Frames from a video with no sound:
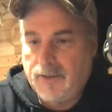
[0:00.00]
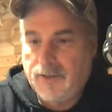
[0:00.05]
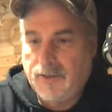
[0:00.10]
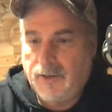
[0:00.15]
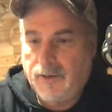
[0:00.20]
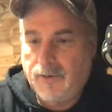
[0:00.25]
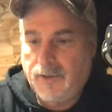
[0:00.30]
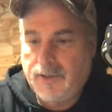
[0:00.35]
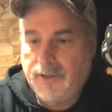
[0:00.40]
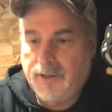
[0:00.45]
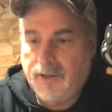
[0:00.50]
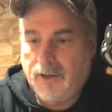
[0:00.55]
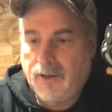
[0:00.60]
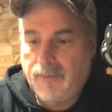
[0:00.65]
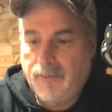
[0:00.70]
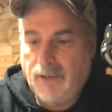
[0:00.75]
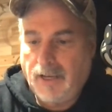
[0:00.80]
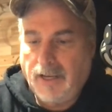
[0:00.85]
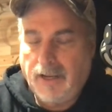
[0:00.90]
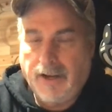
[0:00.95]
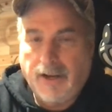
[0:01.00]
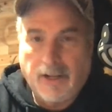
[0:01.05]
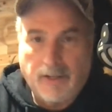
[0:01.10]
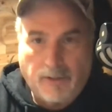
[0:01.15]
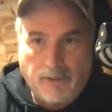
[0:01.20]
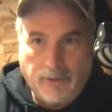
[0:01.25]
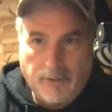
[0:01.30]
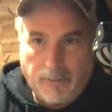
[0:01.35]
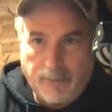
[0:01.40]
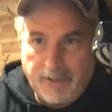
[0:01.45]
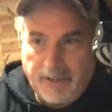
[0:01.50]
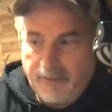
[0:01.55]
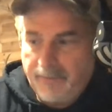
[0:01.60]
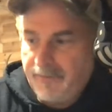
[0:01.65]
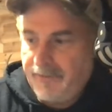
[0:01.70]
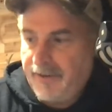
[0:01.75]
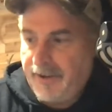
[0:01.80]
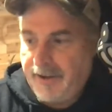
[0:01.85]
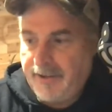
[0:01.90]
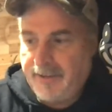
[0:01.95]
So it's going to be a little bit
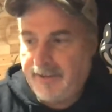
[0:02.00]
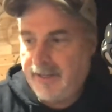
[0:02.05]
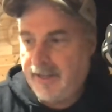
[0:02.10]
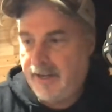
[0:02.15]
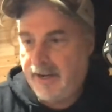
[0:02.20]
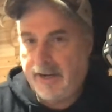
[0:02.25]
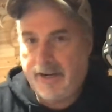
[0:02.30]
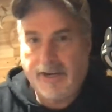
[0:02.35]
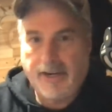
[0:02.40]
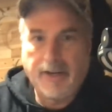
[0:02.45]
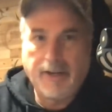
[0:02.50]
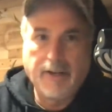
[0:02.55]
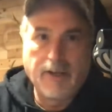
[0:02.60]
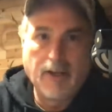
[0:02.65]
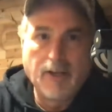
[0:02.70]
fun tonight.